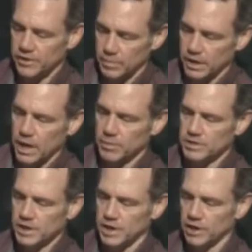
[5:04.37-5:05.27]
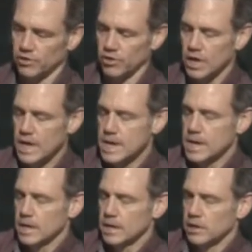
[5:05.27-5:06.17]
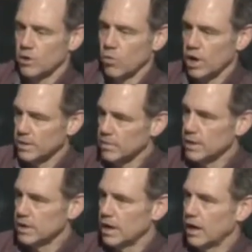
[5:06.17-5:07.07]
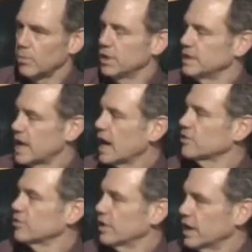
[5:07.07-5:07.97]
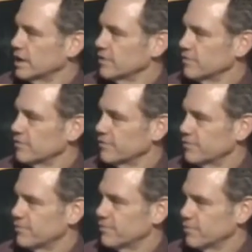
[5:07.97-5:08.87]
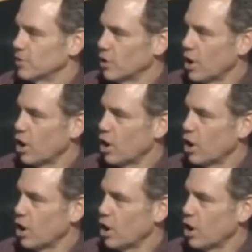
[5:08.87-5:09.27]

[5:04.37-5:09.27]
became a teenager, you know what, maybe I'll be a doctor and I can, you know, mm-hmm.